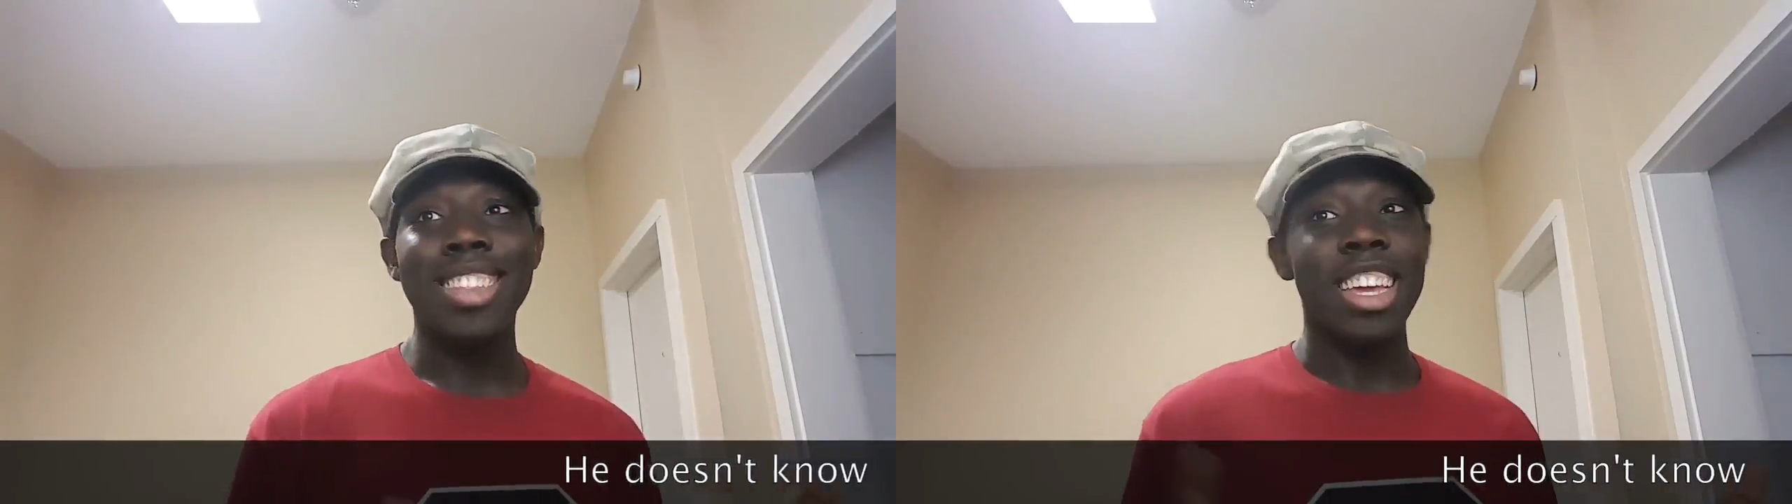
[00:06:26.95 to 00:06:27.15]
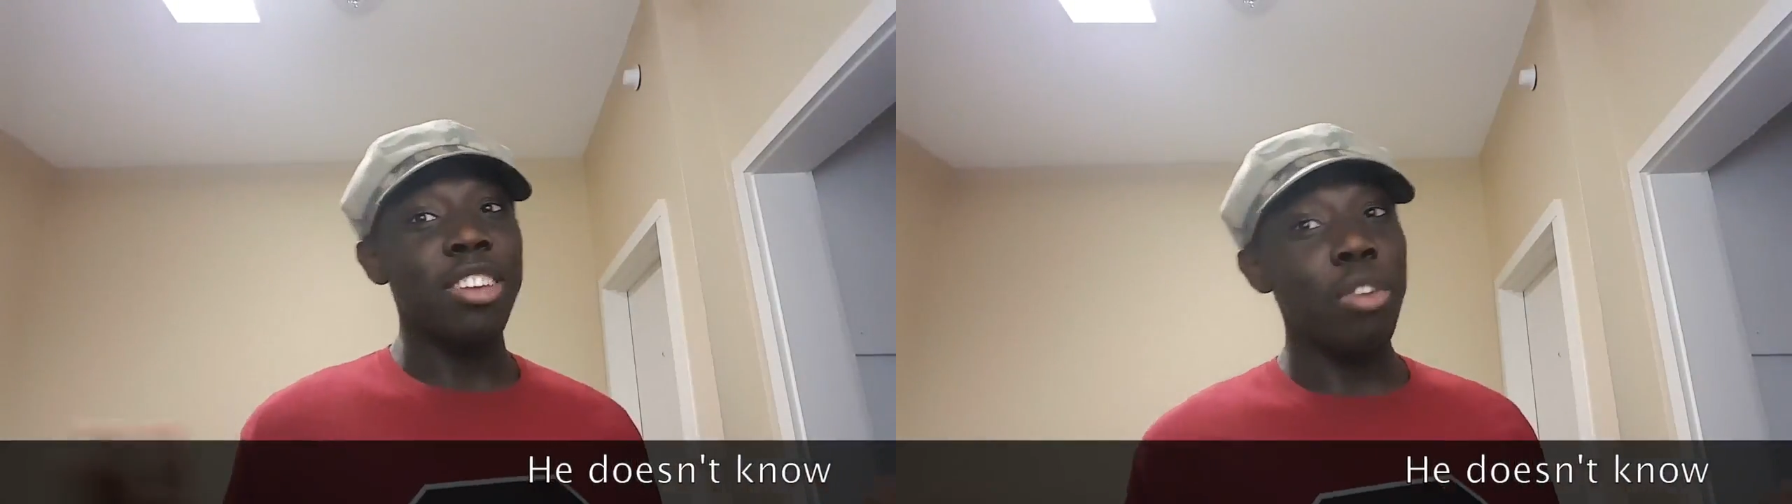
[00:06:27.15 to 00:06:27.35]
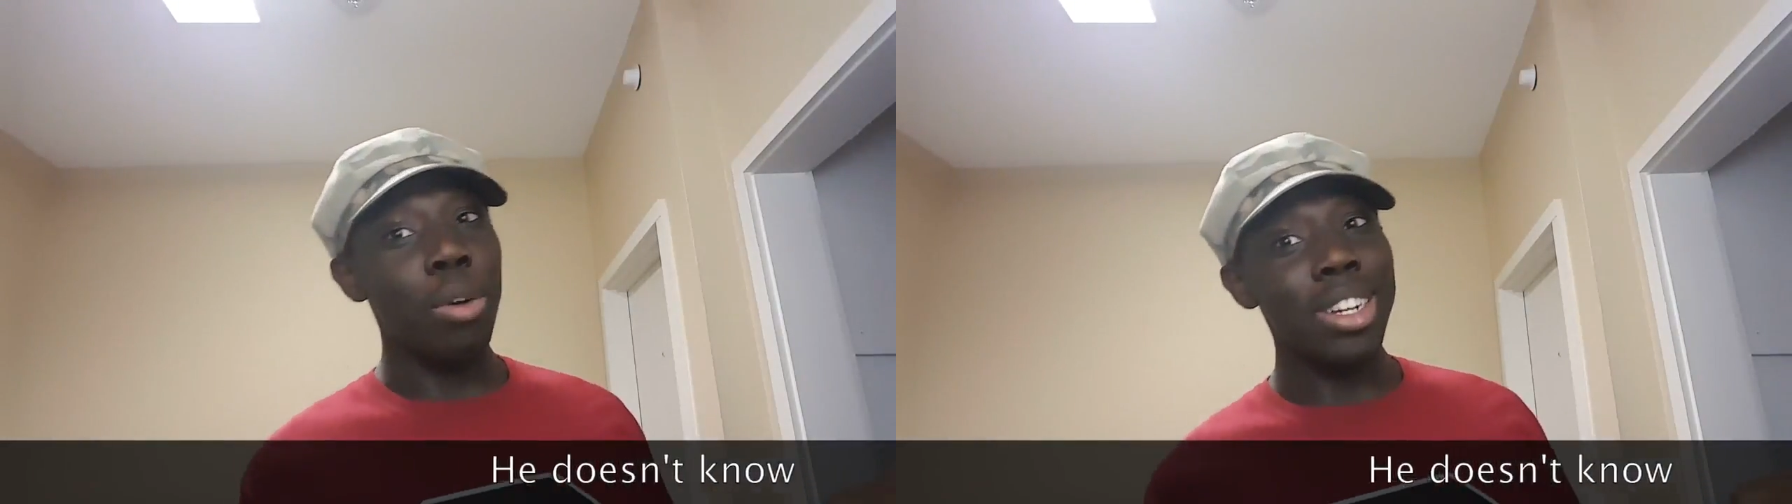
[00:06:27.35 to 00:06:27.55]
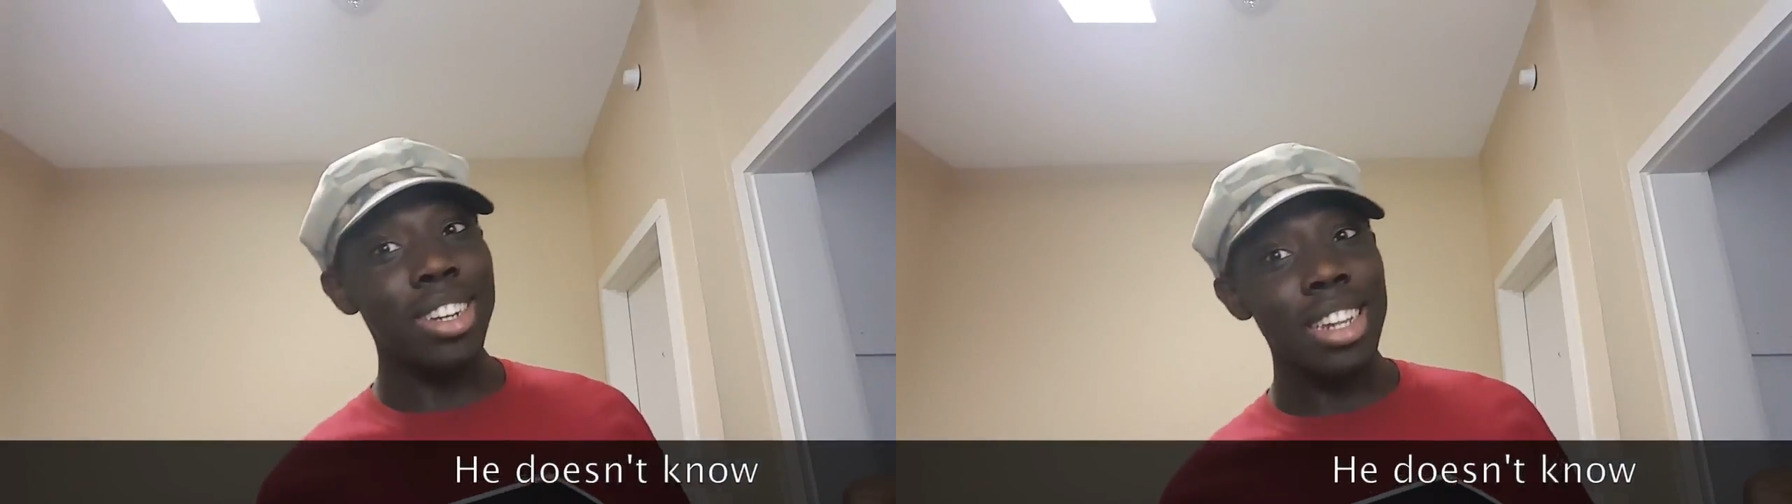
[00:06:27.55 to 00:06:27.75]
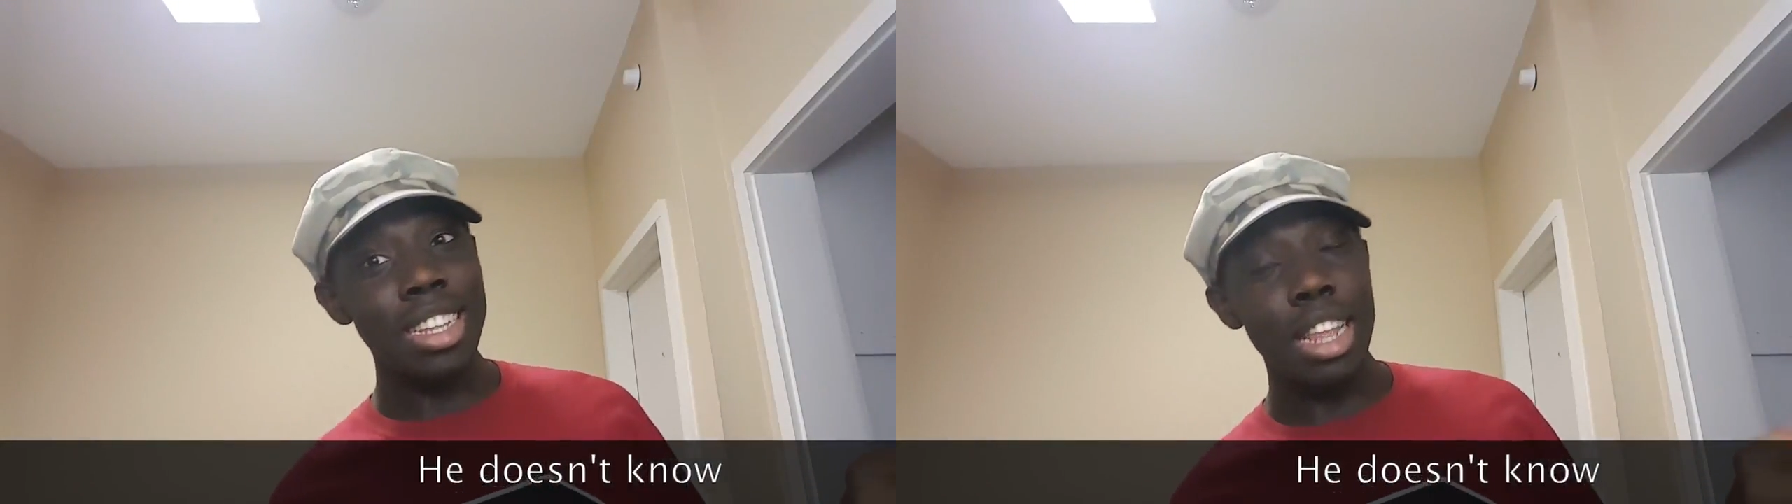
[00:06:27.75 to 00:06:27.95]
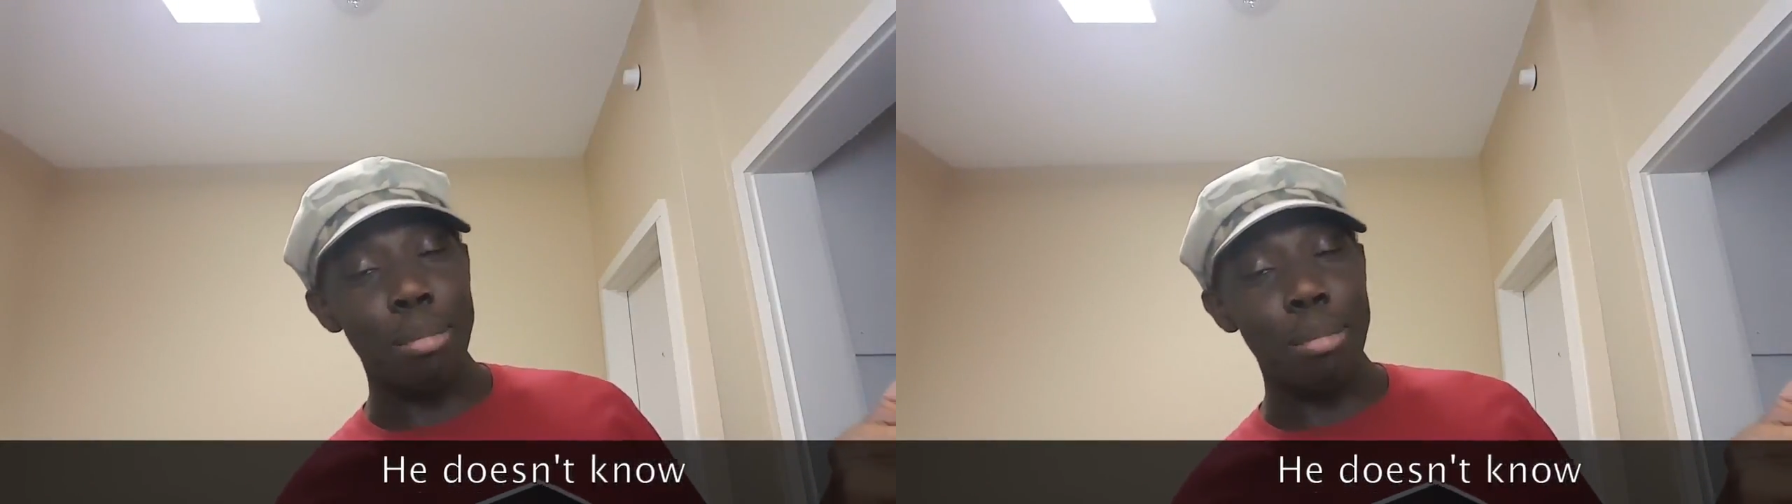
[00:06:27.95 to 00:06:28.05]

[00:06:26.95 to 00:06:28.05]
thank you for watching this